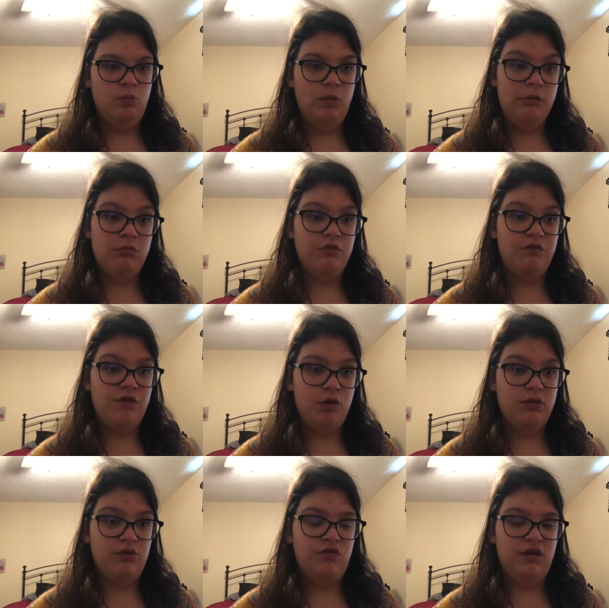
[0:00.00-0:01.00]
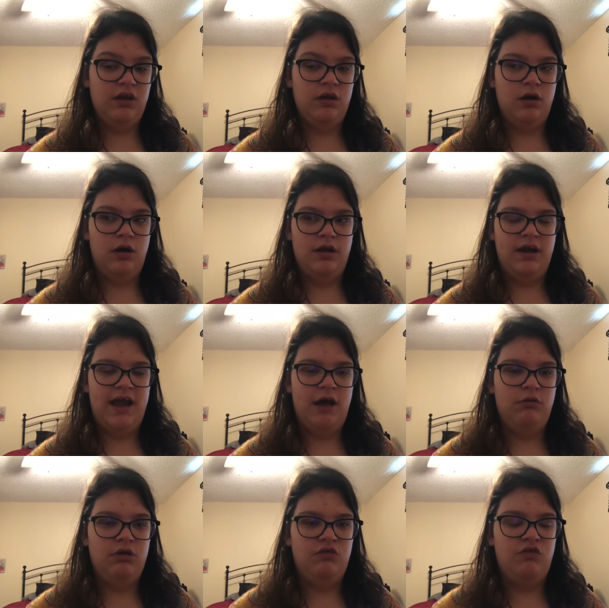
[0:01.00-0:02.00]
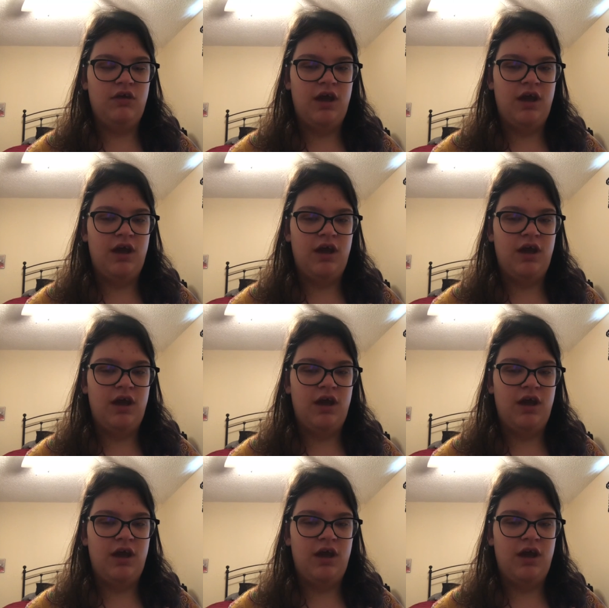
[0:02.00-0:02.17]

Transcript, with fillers: we were focusing on how to,